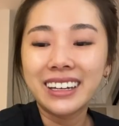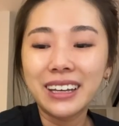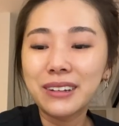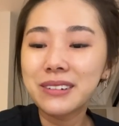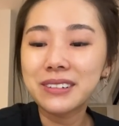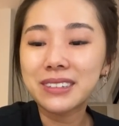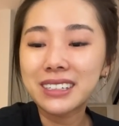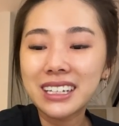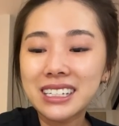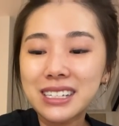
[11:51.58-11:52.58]
I don't know,
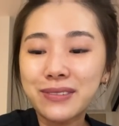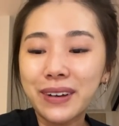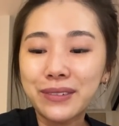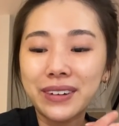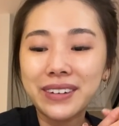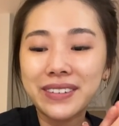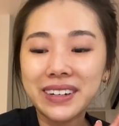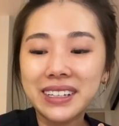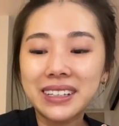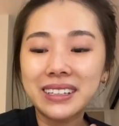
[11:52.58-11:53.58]
tonight I just felt very,
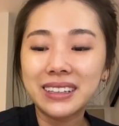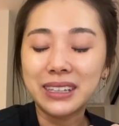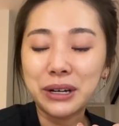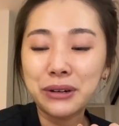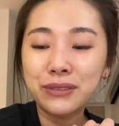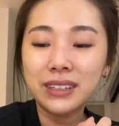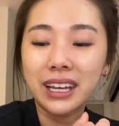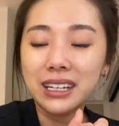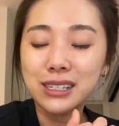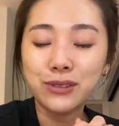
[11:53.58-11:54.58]
very loved.
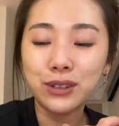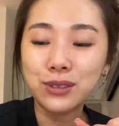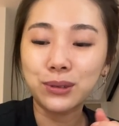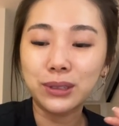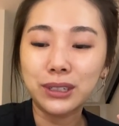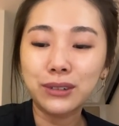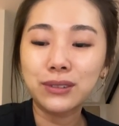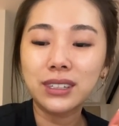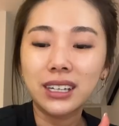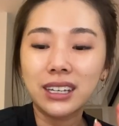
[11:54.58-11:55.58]
Like, I just felt so
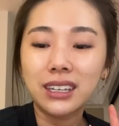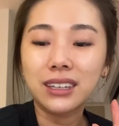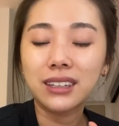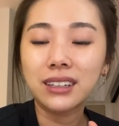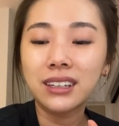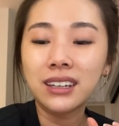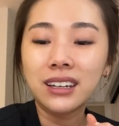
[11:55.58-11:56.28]
loved. And